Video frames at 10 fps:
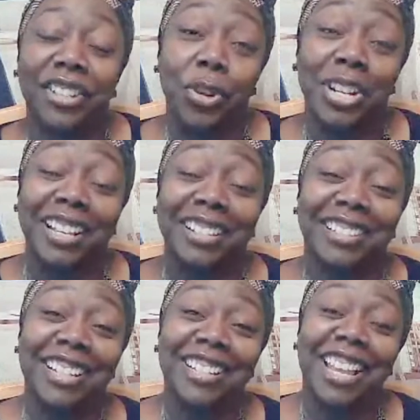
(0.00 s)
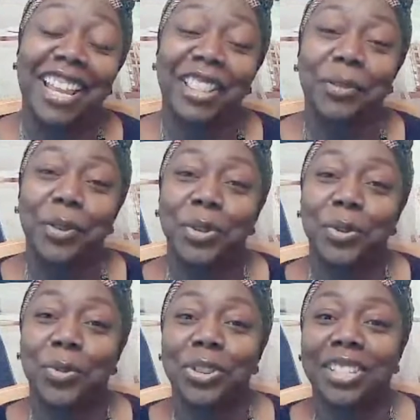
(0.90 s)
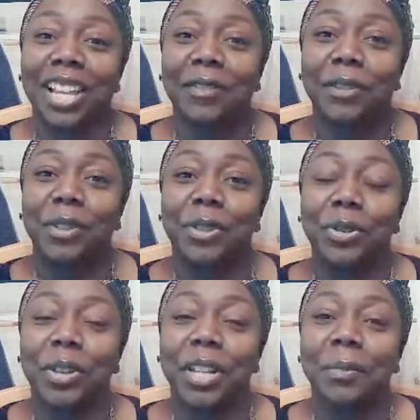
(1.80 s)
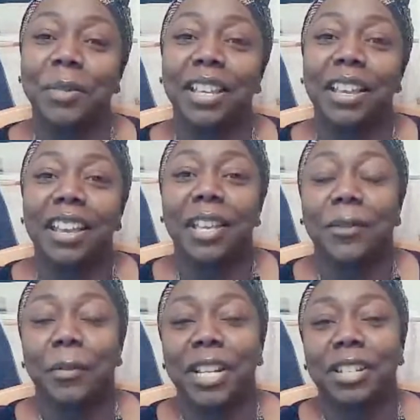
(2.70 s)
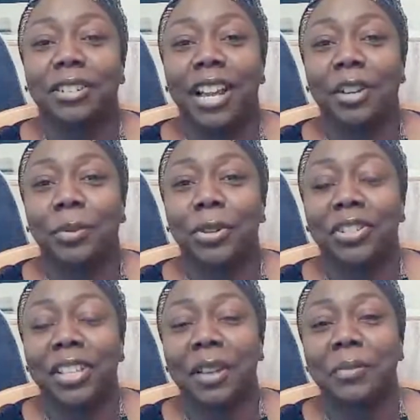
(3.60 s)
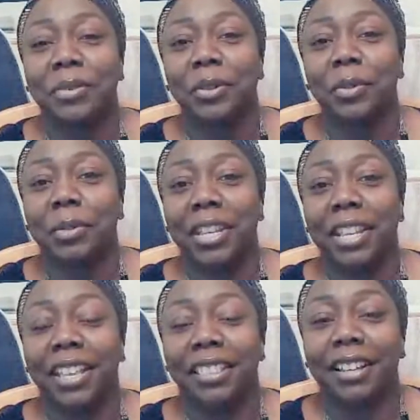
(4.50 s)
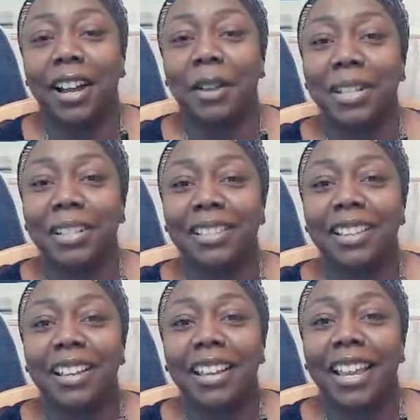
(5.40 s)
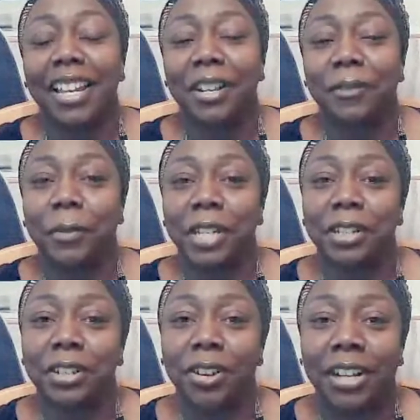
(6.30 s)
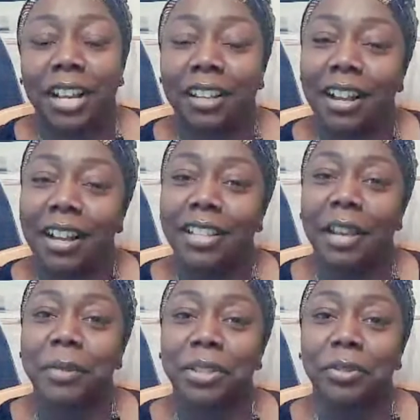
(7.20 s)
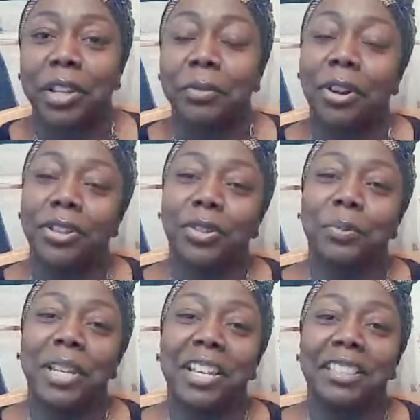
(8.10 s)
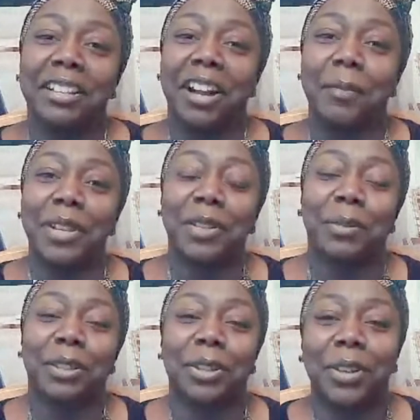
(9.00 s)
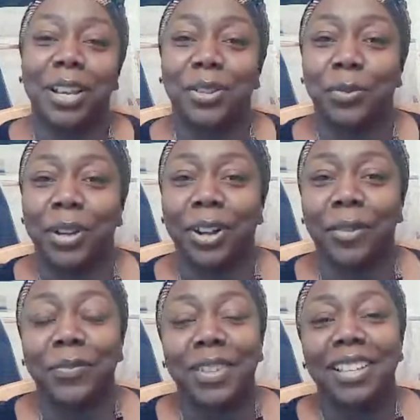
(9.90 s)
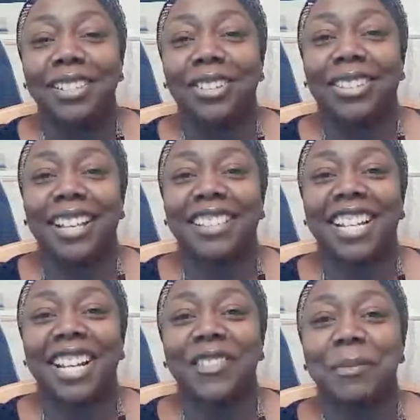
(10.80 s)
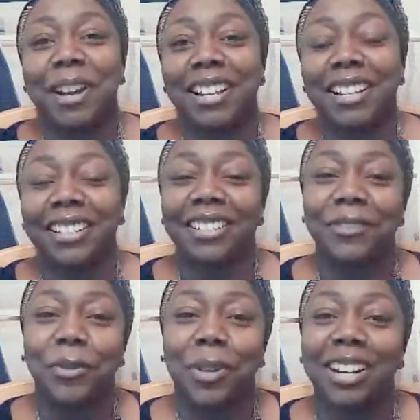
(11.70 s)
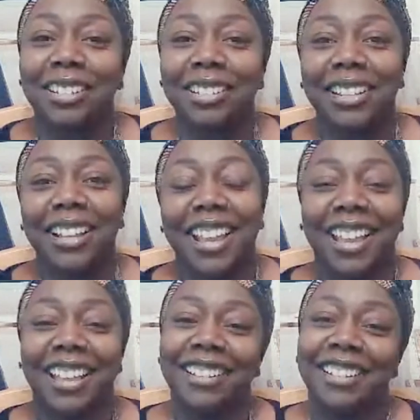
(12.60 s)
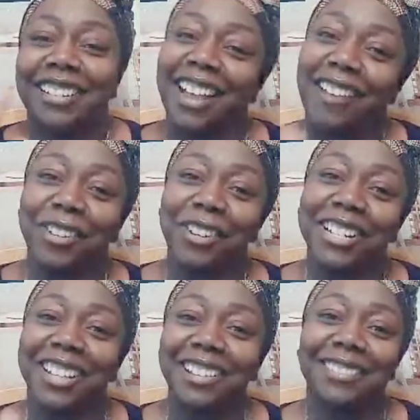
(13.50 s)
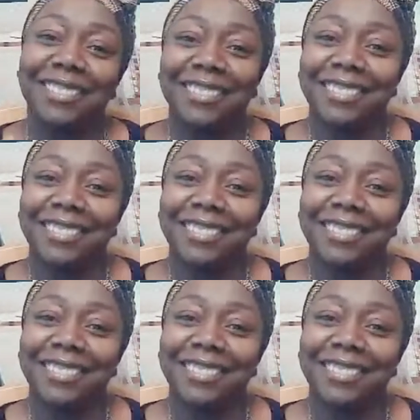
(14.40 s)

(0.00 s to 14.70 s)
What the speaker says: Your Destiny, Taking the Road Towards the Life of Your Dreams. Information on how to purchase that book will be in the comments. And information on how to contact Mr. Greene will also be in the comments below as well. So thanks again, everybody, for watching, and have a great day.